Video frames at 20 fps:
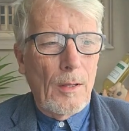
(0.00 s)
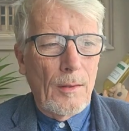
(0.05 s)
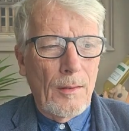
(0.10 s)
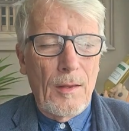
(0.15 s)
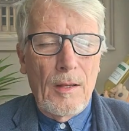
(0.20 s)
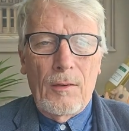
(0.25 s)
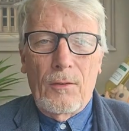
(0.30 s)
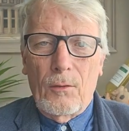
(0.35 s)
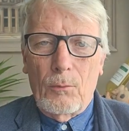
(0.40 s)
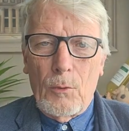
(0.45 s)

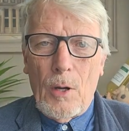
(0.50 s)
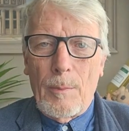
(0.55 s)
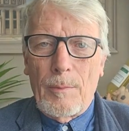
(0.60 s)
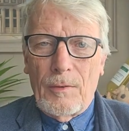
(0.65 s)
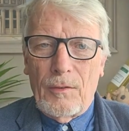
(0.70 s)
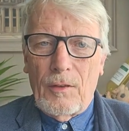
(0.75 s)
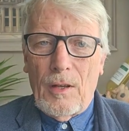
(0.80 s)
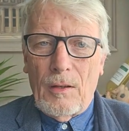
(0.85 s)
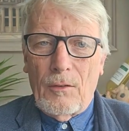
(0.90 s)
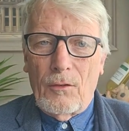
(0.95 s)
this
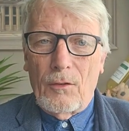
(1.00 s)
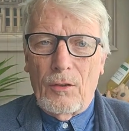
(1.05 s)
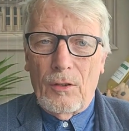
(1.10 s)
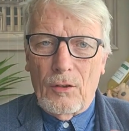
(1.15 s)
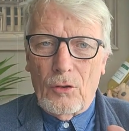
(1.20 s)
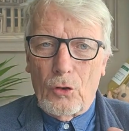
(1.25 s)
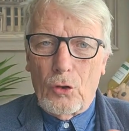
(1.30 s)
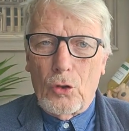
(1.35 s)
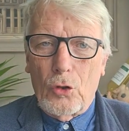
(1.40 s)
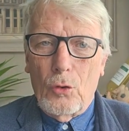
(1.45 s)
represents
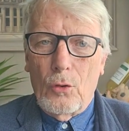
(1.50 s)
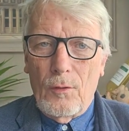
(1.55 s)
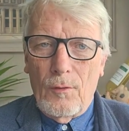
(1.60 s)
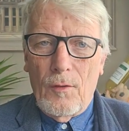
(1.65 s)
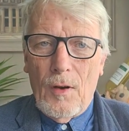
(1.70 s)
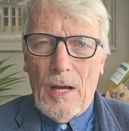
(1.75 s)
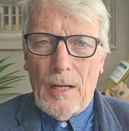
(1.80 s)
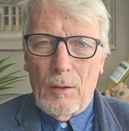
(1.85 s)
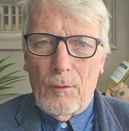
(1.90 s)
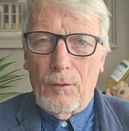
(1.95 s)
such good
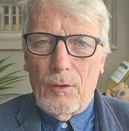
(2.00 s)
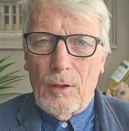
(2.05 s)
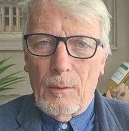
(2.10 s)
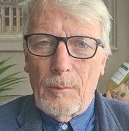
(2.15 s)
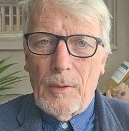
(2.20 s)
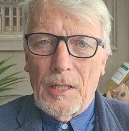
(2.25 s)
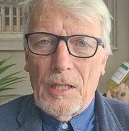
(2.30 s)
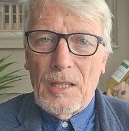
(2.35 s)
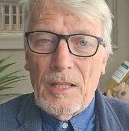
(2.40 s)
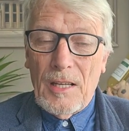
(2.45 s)
value for the
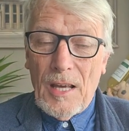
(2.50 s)
money.